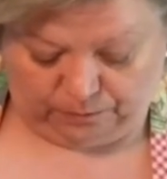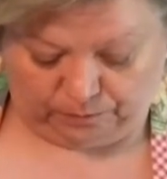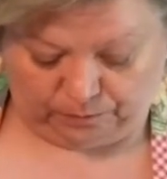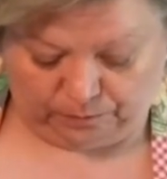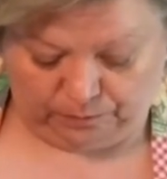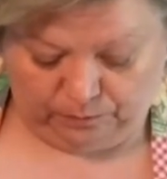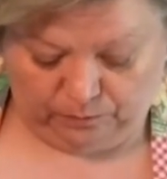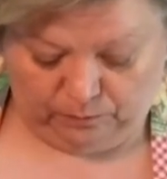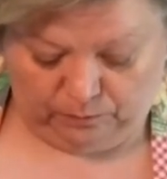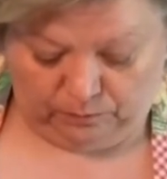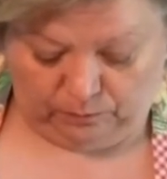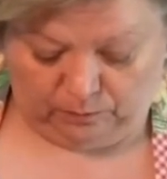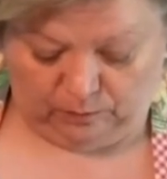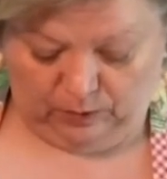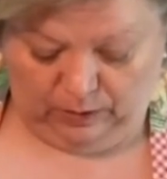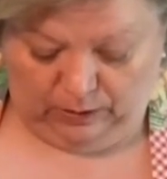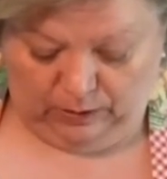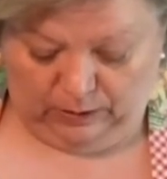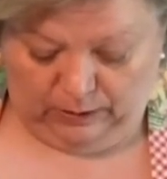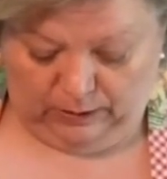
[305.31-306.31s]

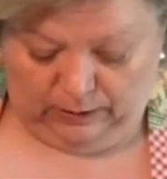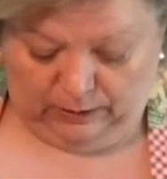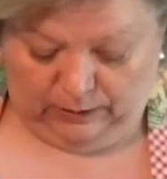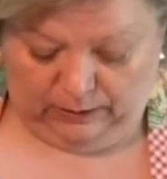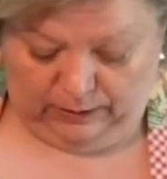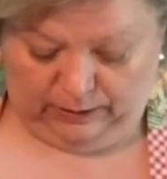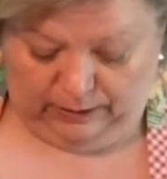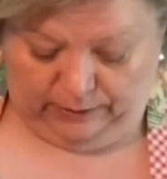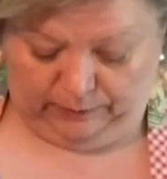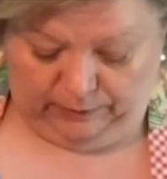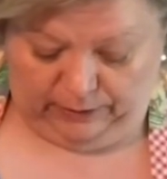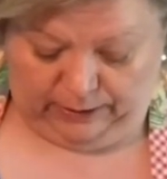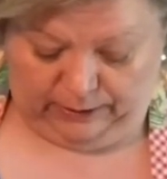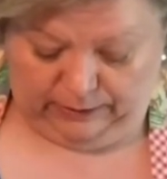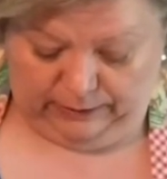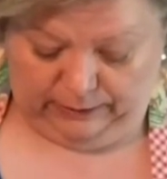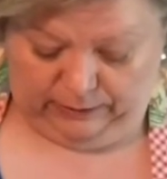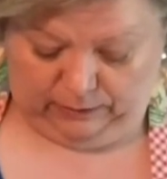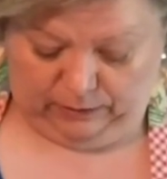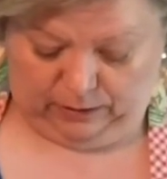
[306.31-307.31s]
And I got a
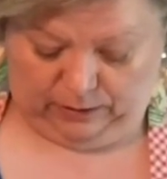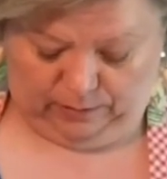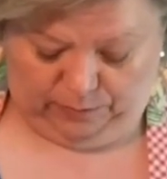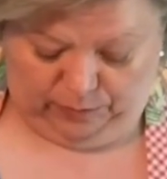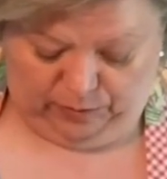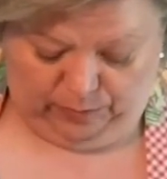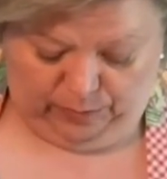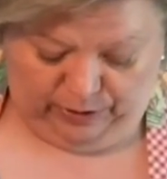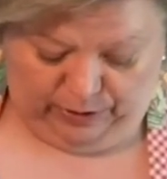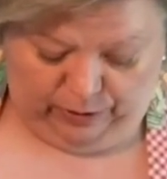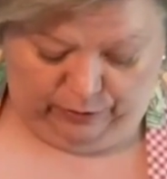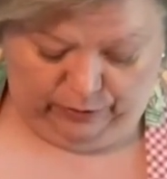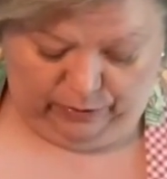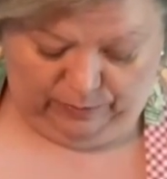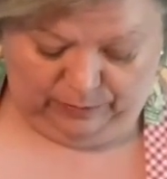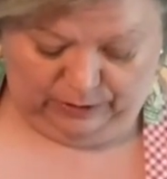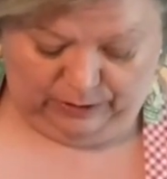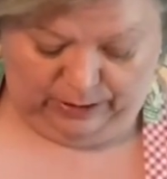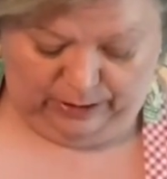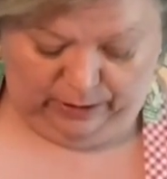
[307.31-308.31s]
little clump of
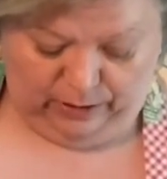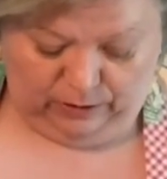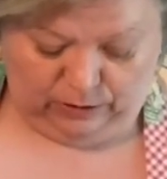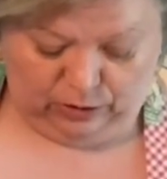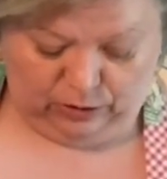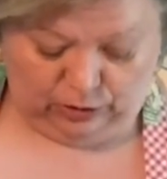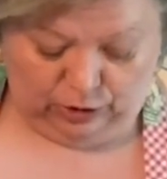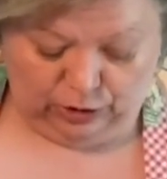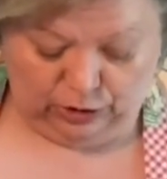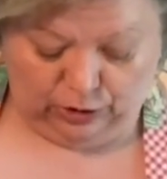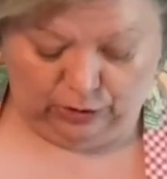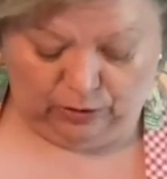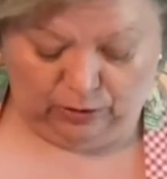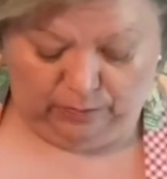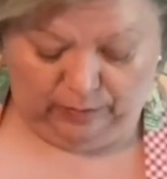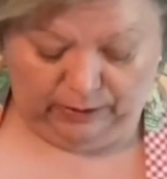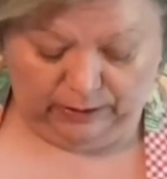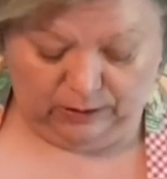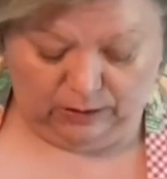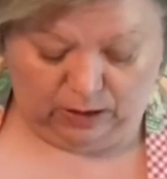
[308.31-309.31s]
breadcrumbs there. So just going to
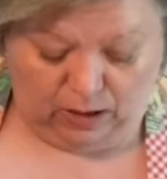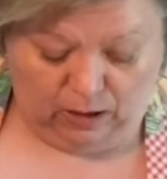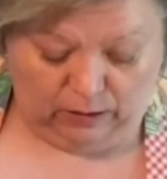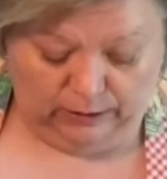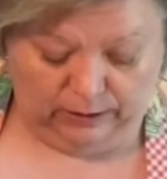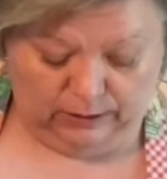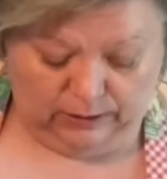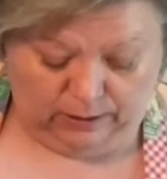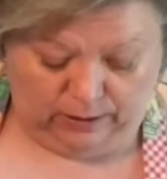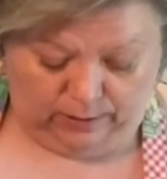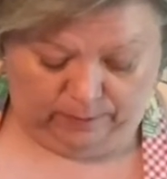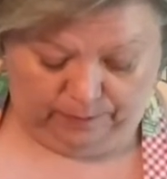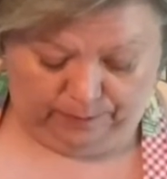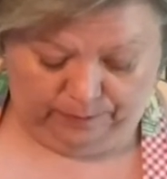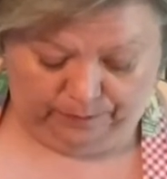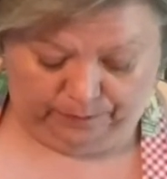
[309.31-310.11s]
mix all this up.